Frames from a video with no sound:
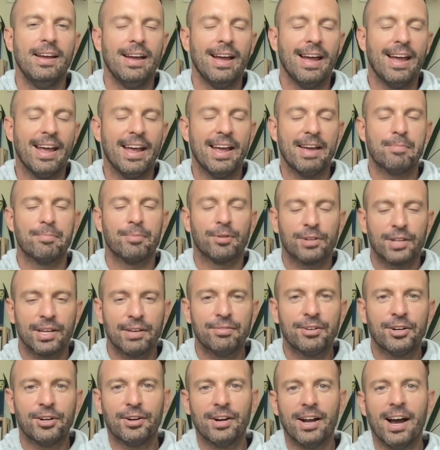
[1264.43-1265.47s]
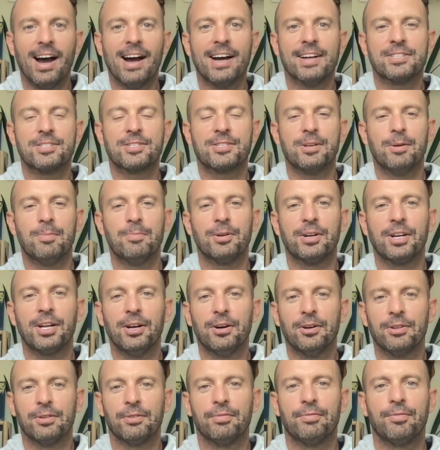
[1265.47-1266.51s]
And believe it or not, somebody
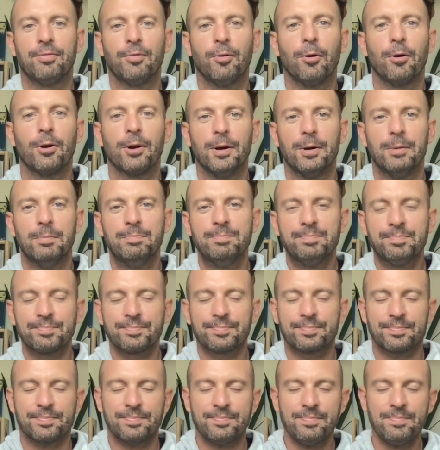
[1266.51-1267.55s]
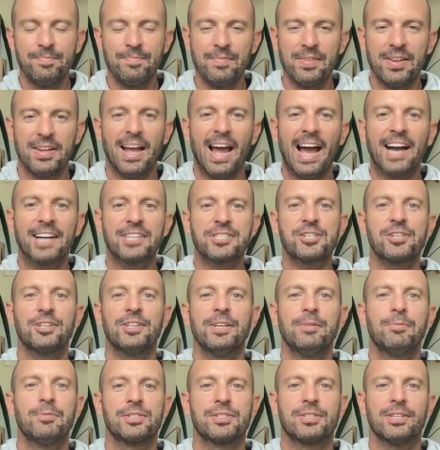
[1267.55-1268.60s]
on the forum
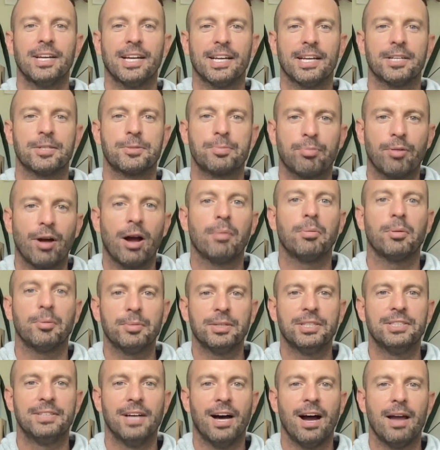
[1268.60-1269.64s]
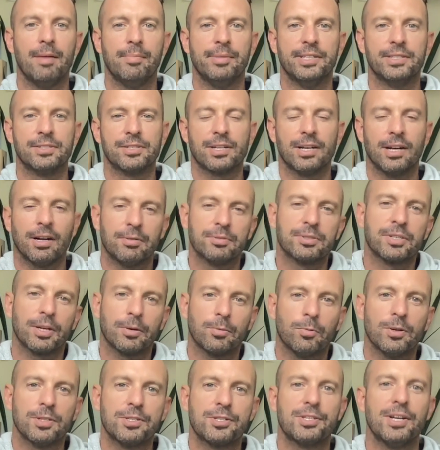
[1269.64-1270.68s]
actually was like, it's probably Diamonds. And I was
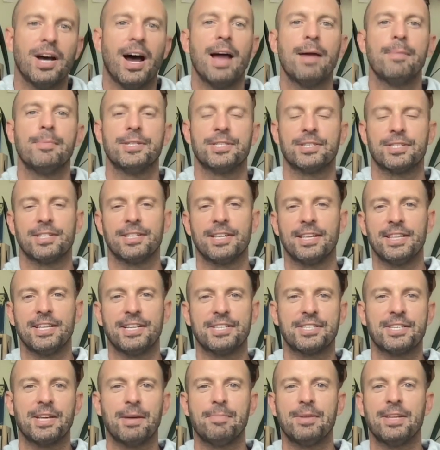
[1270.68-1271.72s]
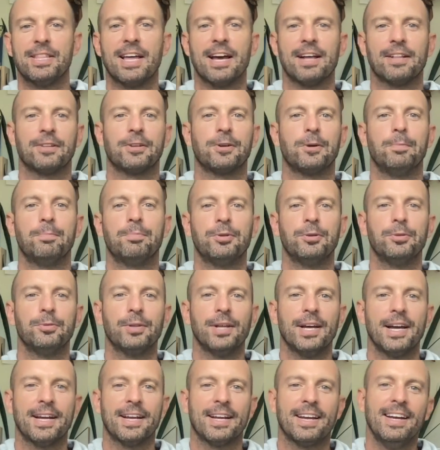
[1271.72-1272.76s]
like, what's Diamonds? And then they sent me that little
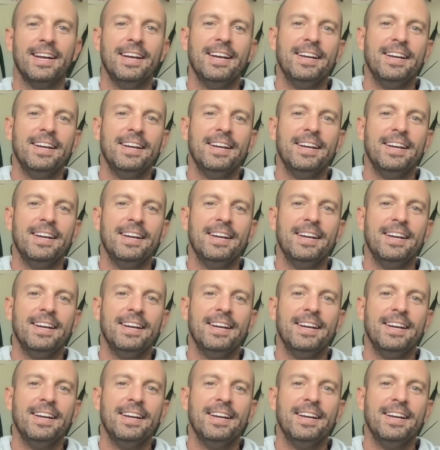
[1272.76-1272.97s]
bootleg